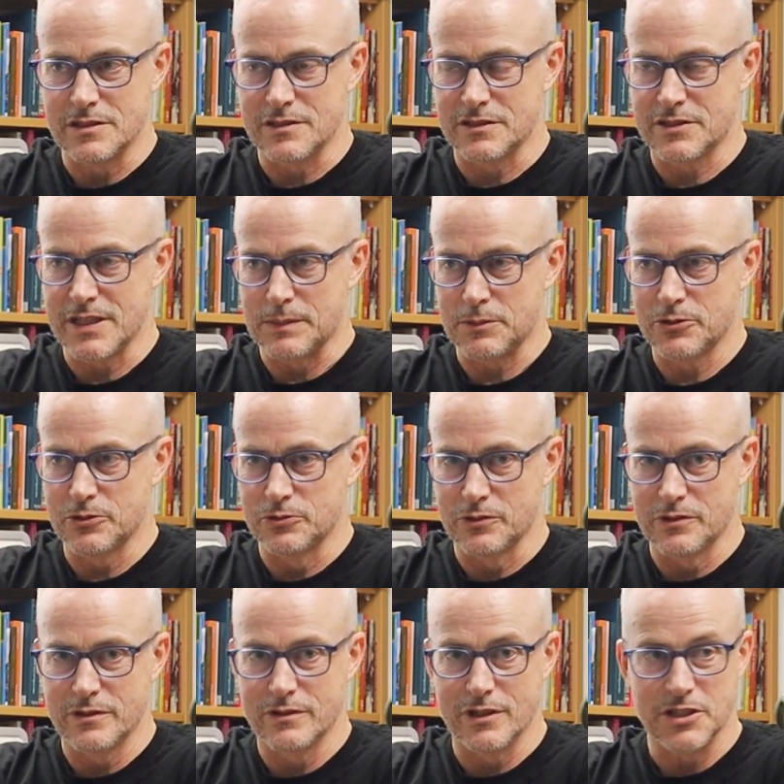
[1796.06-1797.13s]
is a chap called
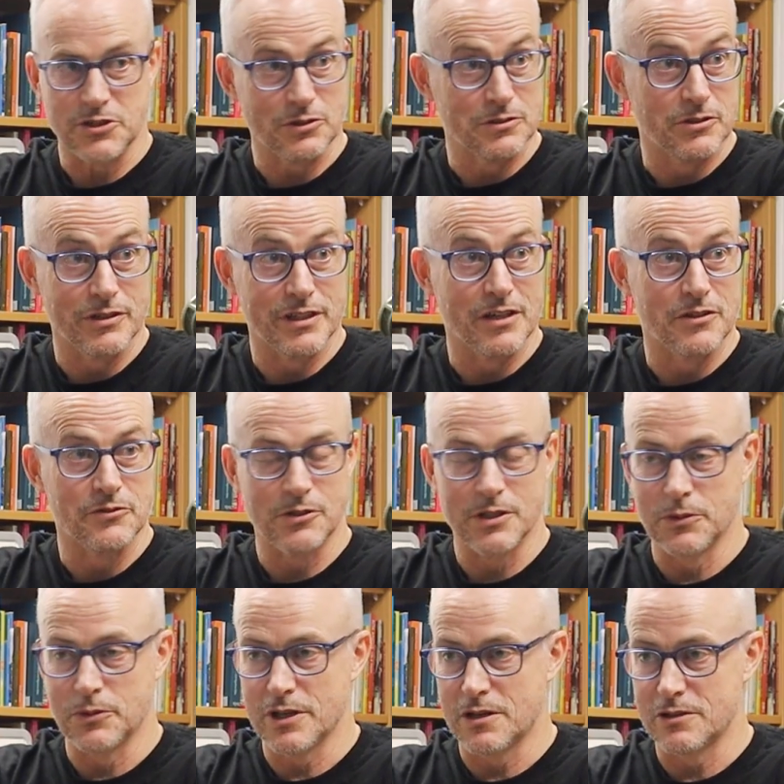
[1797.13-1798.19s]
Nigel, who I know
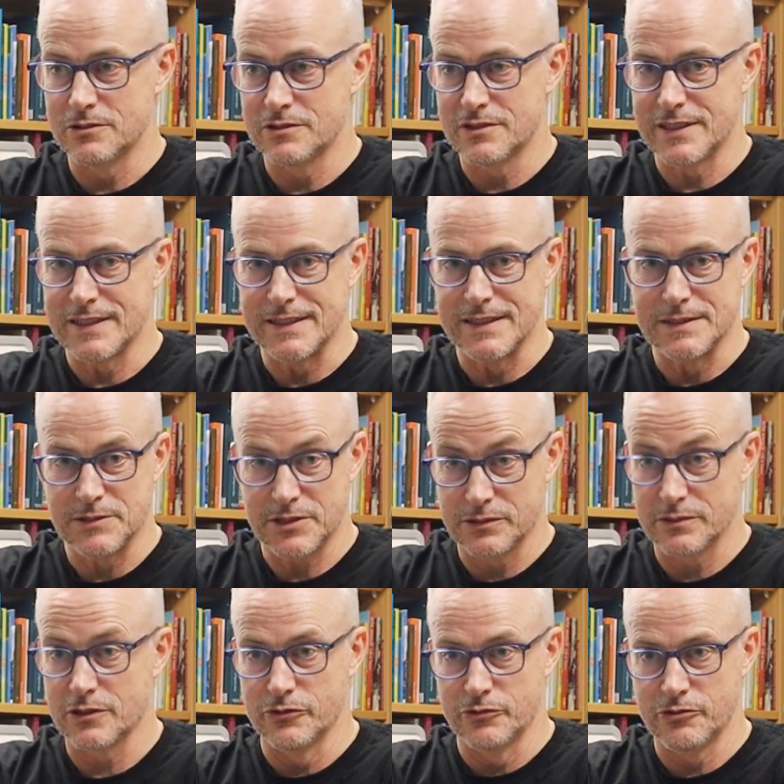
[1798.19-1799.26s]
very well. He's
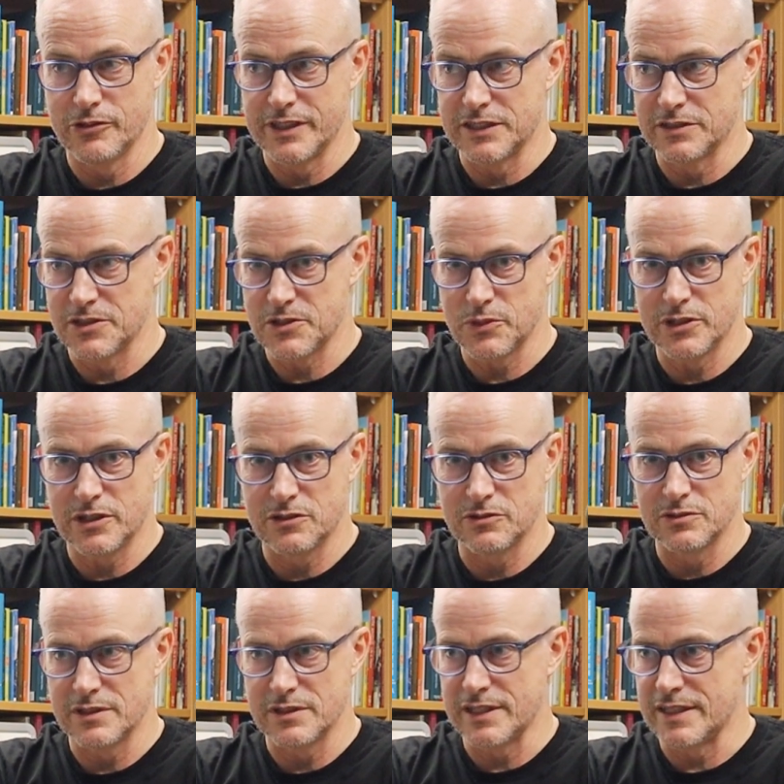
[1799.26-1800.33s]
a good friend as
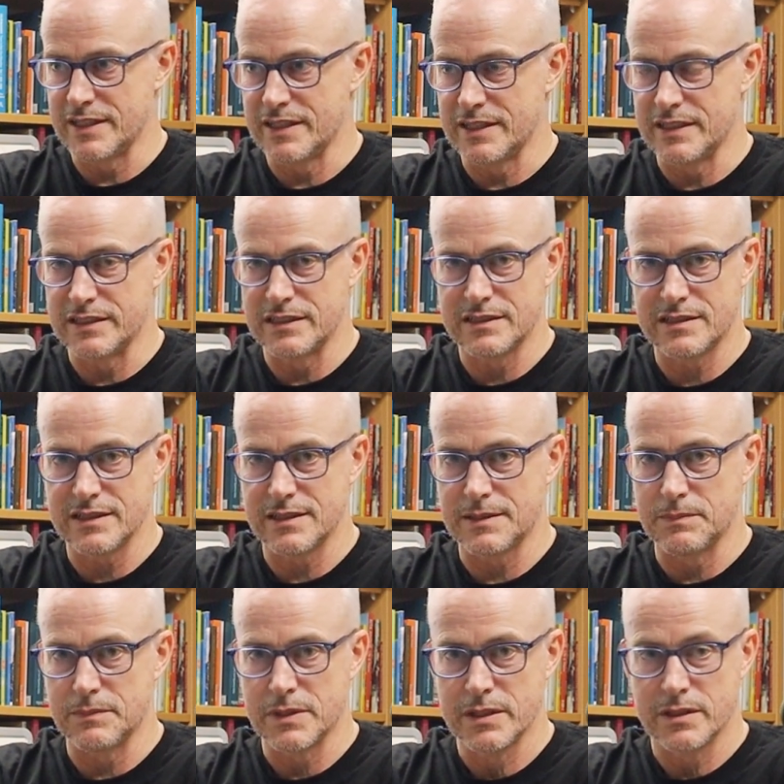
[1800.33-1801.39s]
well,
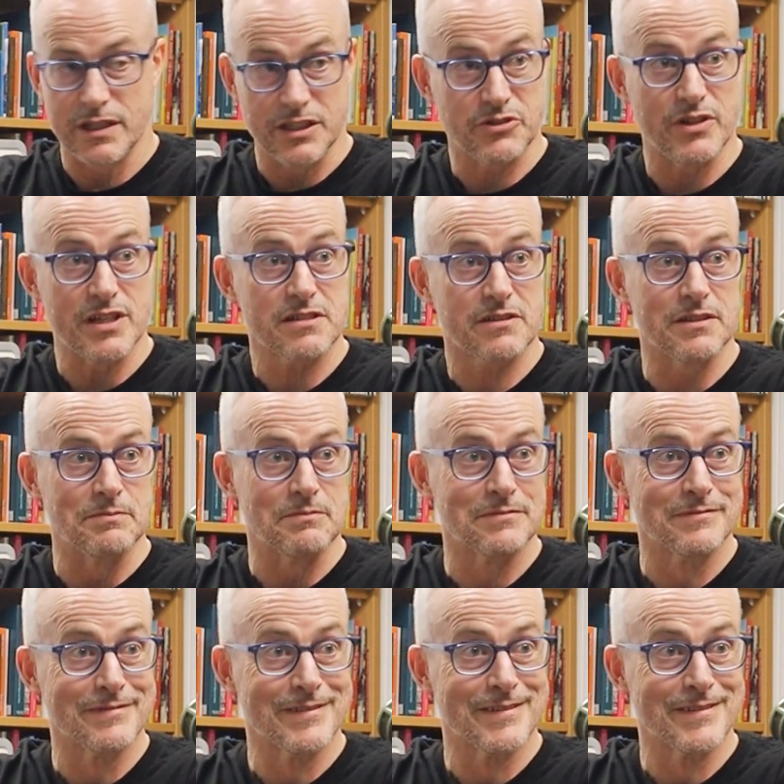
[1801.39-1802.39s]
and I trust him.